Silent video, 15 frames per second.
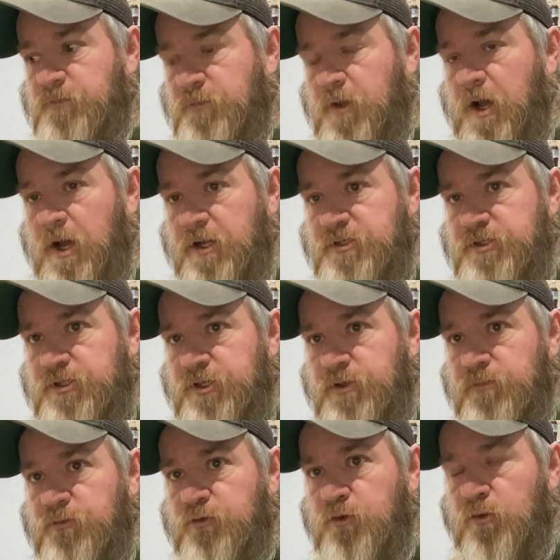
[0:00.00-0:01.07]
oxygen
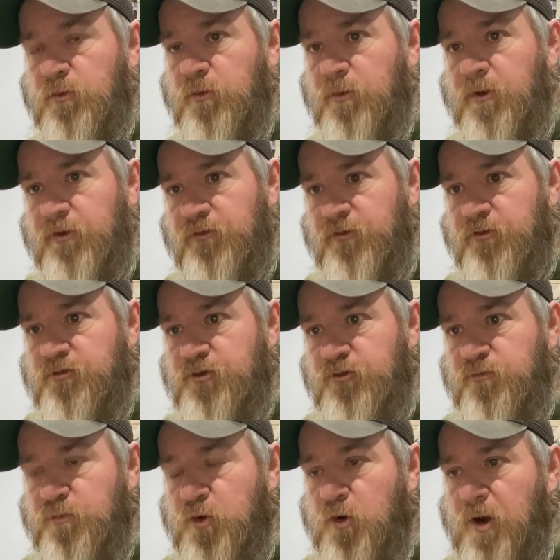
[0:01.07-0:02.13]
absorber, because there's
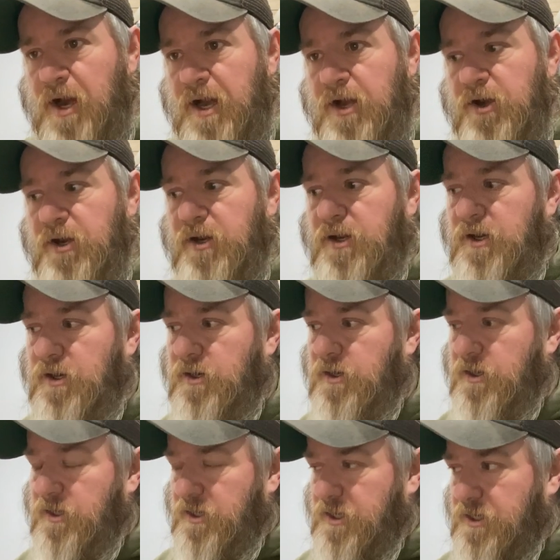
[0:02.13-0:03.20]
just more air in there
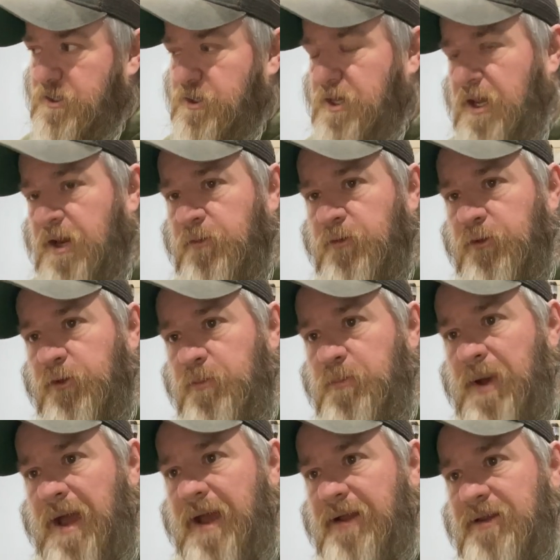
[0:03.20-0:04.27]
and you can't really
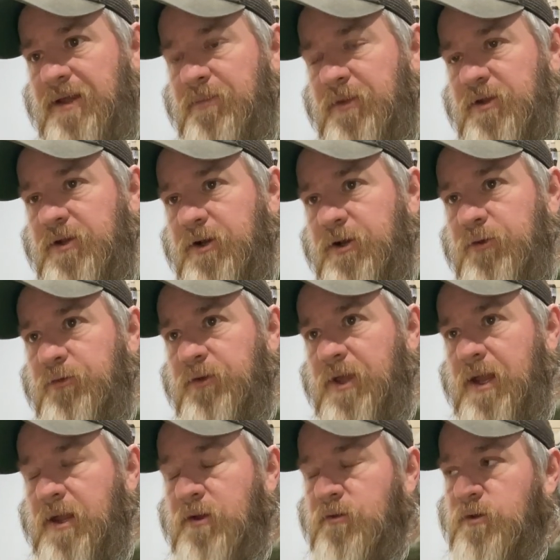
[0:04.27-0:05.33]
pack that material
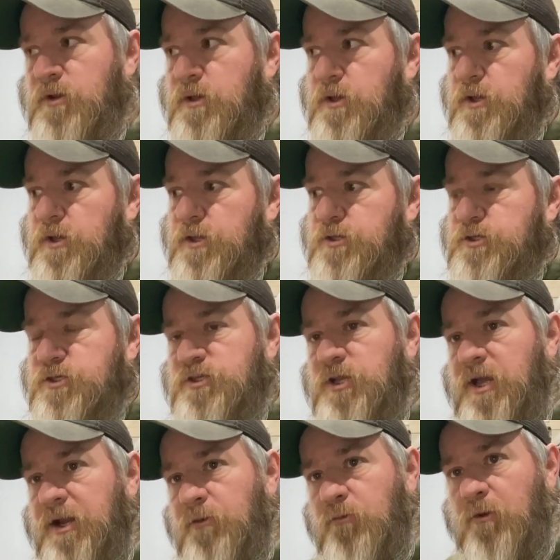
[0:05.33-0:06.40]
down. Just
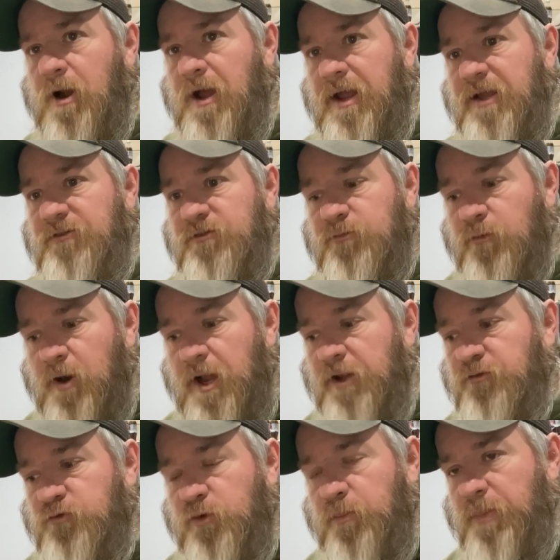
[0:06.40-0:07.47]
like rice
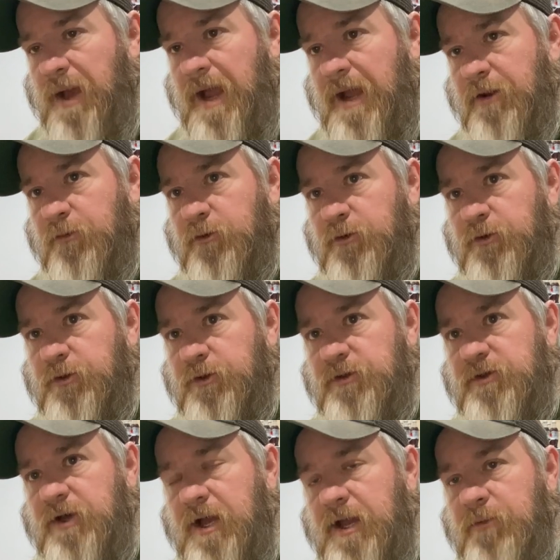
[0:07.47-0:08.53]
will pack real good and
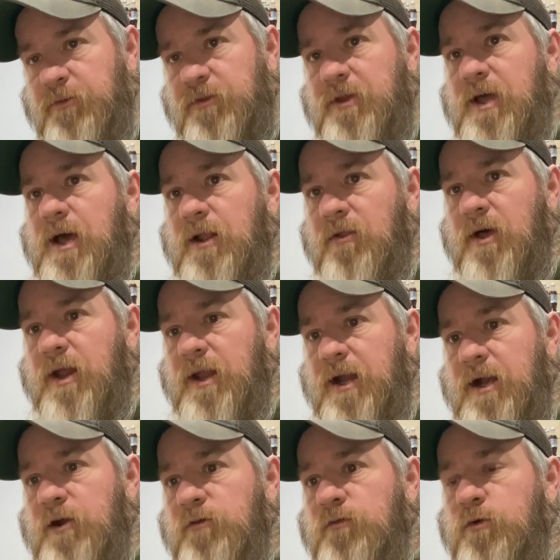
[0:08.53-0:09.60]
tight with not a lot of
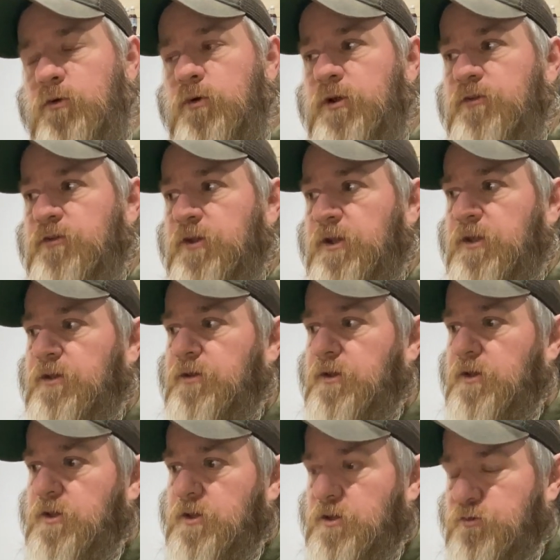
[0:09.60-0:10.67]
air voids in it,
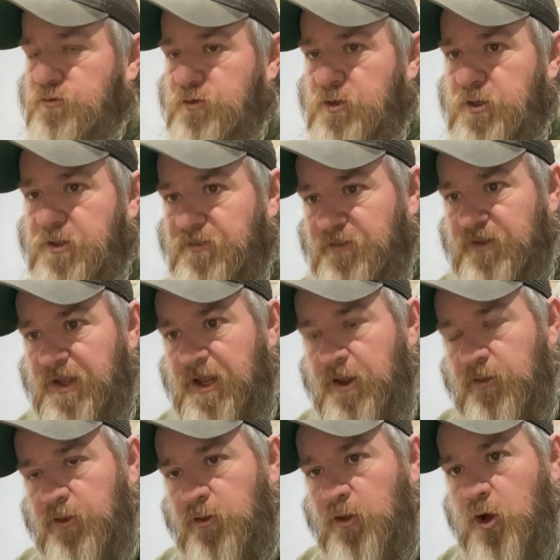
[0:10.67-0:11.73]
so you can stay
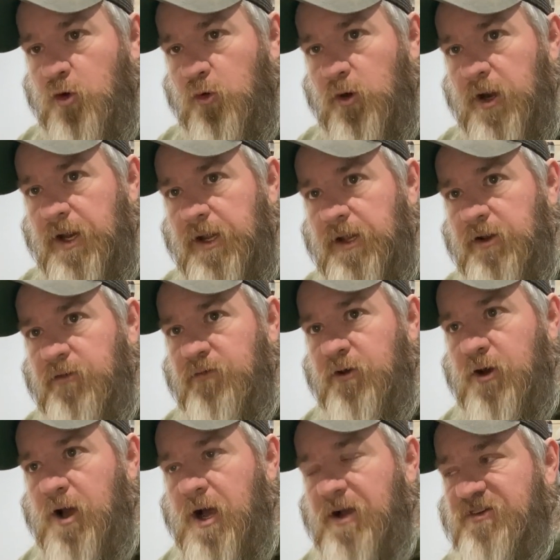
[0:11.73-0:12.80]
on the lower end of
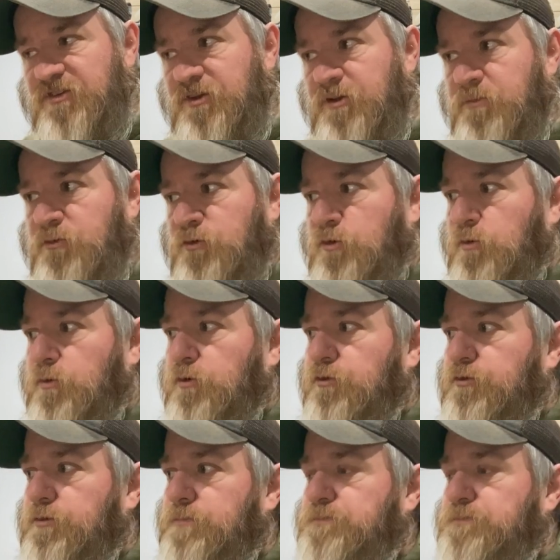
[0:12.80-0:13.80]
your oxygen absorbers.